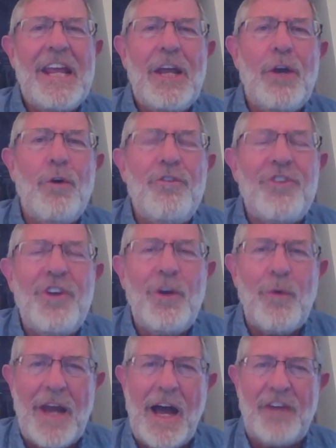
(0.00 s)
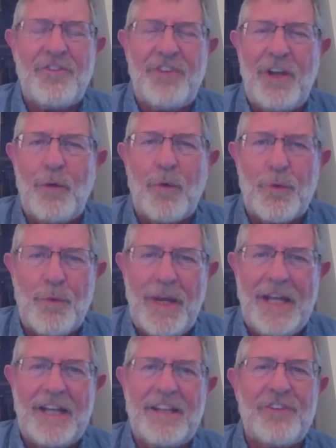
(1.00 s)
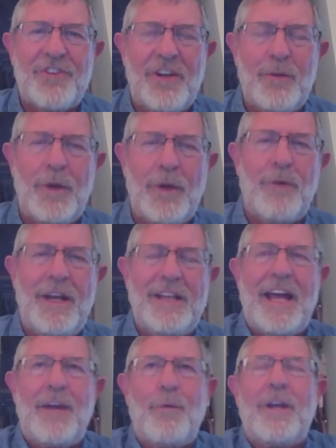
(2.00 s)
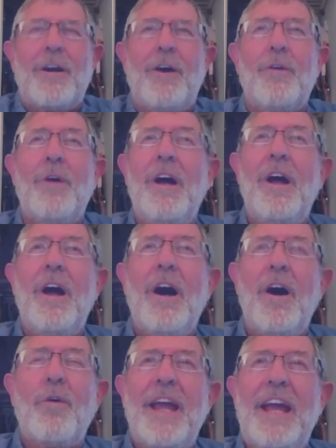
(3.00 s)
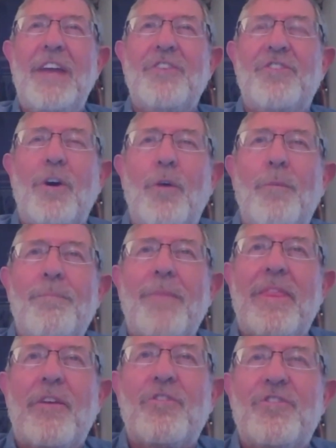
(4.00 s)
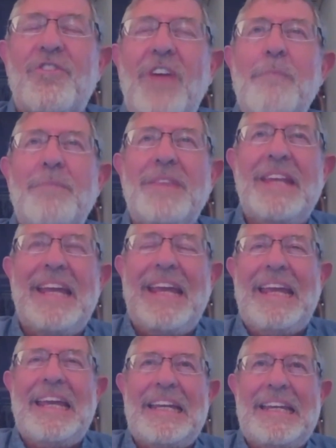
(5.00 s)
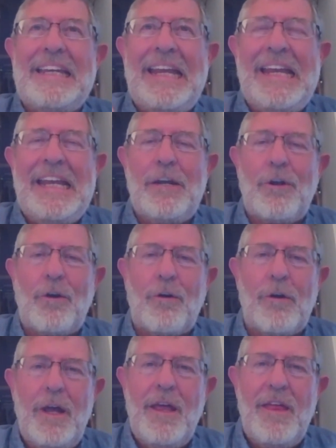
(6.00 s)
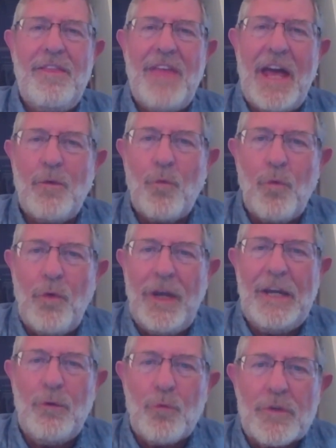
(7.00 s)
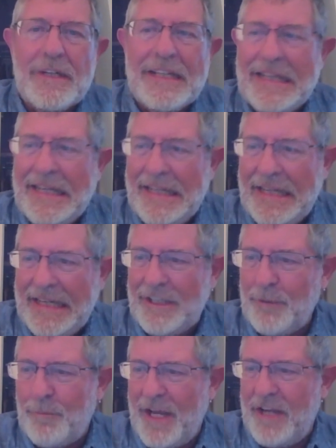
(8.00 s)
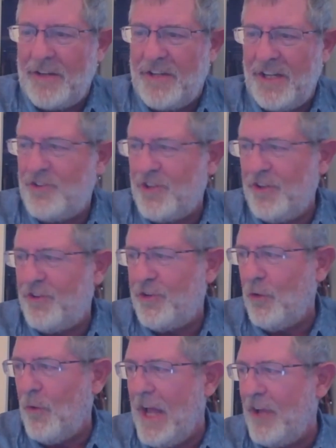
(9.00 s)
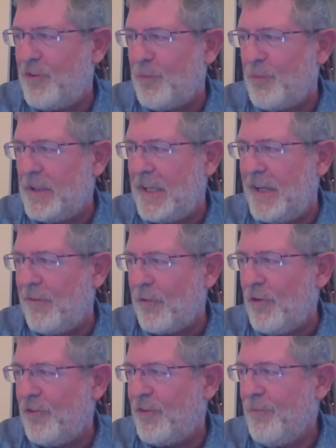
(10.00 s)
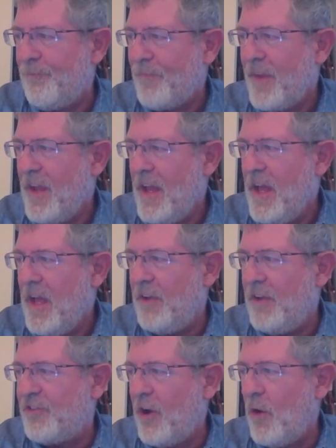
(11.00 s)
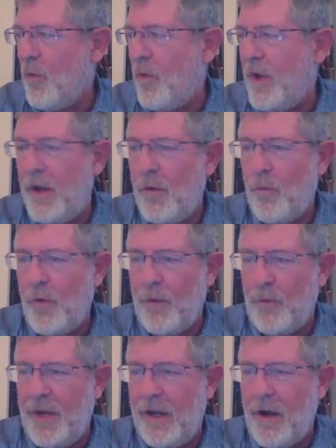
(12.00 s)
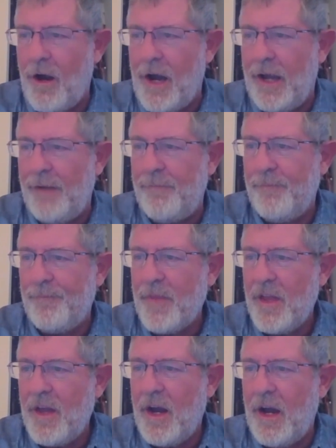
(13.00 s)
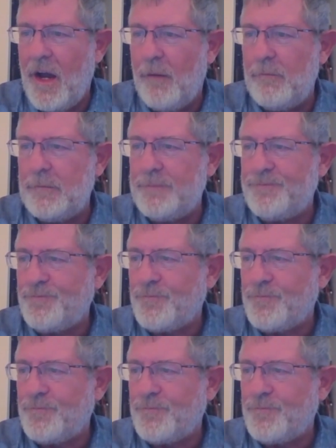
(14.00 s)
cues you and I. See, we're reading this and we read that and we go, okay, so there's something in here that we really need to pay attention to as believers. And so we read on. And